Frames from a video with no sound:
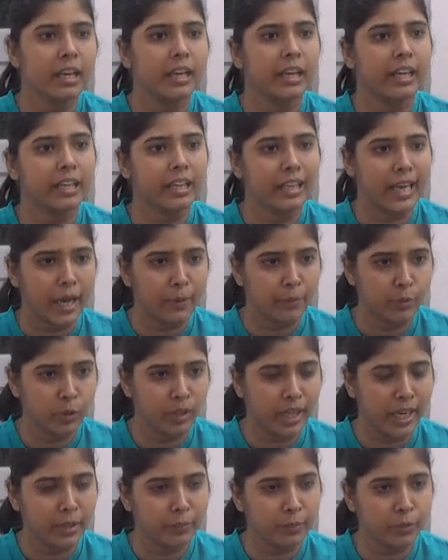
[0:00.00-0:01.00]
like
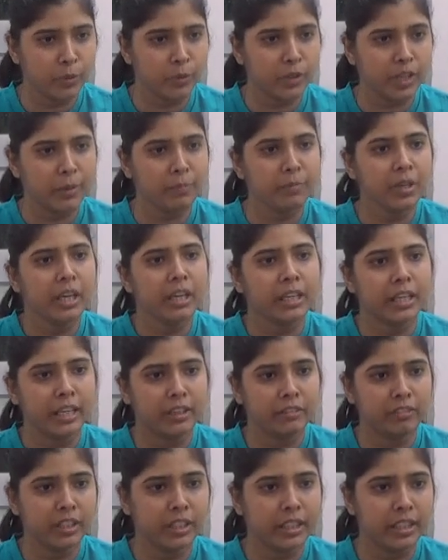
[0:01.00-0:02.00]
lab-to-land program,
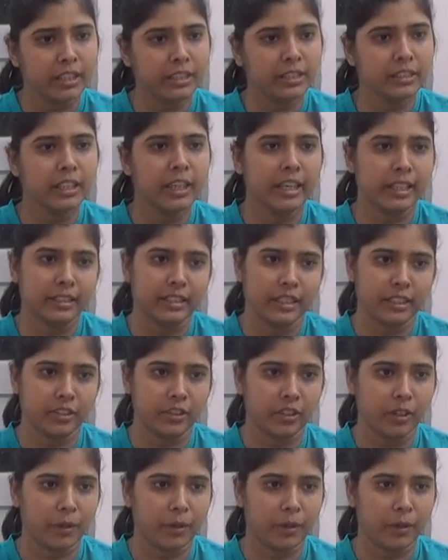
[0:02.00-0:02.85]
KVKs, etc.